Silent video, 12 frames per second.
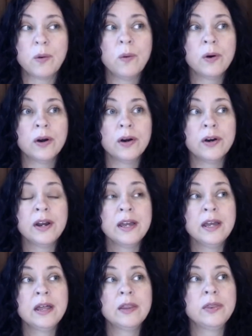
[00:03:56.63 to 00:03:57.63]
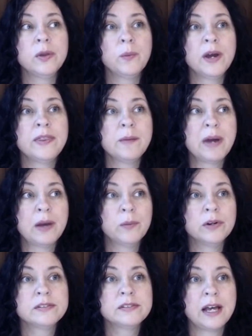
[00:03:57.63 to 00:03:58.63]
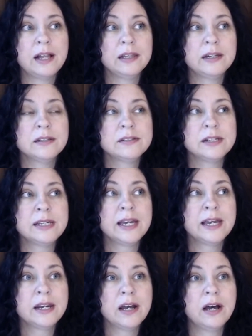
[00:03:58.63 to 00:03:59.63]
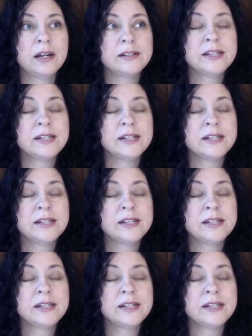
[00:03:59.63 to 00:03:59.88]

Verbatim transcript: Or the way they might word salad is to get on a